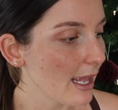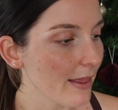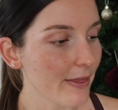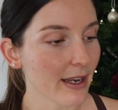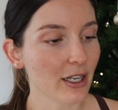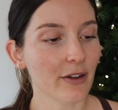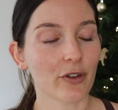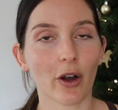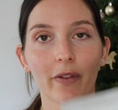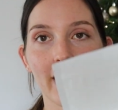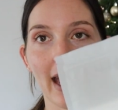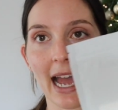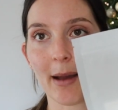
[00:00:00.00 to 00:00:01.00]
Then you've
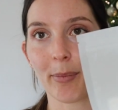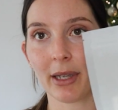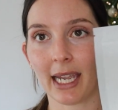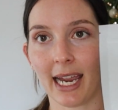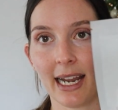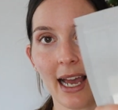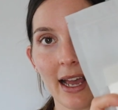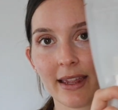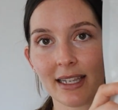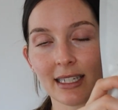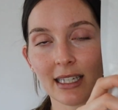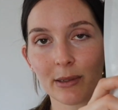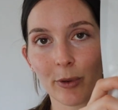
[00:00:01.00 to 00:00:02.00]
got the applicator and
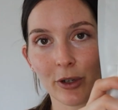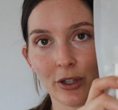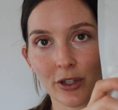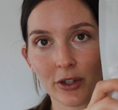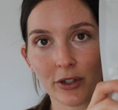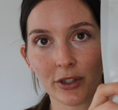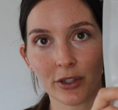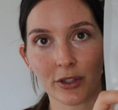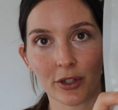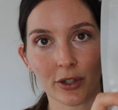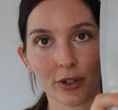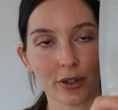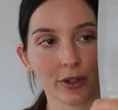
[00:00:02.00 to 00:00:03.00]
this is what you use
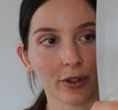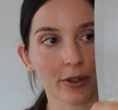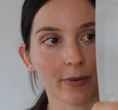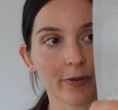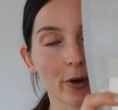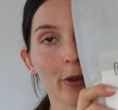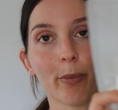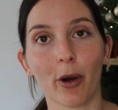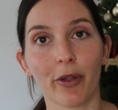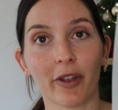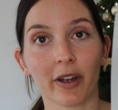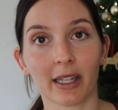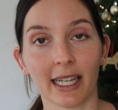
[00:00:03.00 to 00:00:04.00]
to, for the,
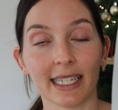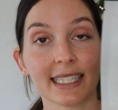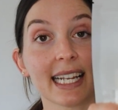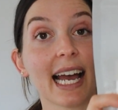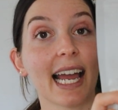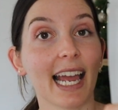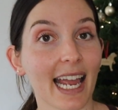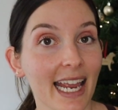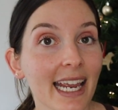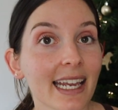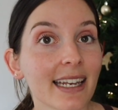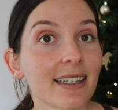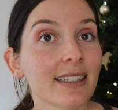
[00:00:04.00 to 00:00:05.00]
both the cleanser
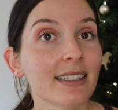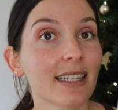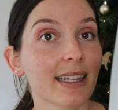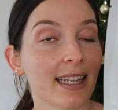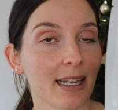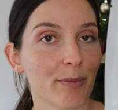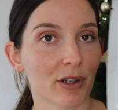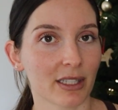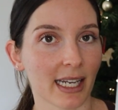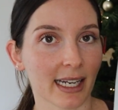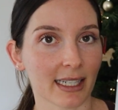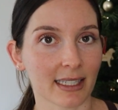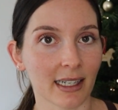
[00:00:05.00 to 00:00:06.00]
and the
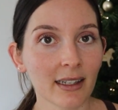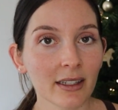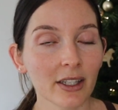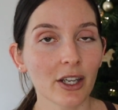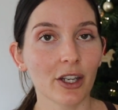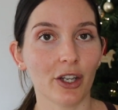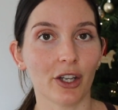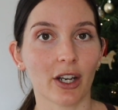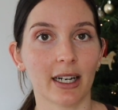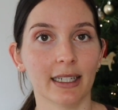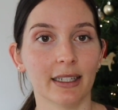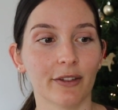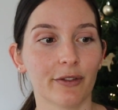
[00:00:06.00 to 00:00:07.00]
protector, you
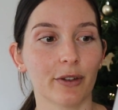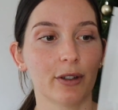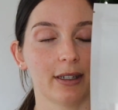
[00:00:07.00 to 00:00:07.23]
kind of,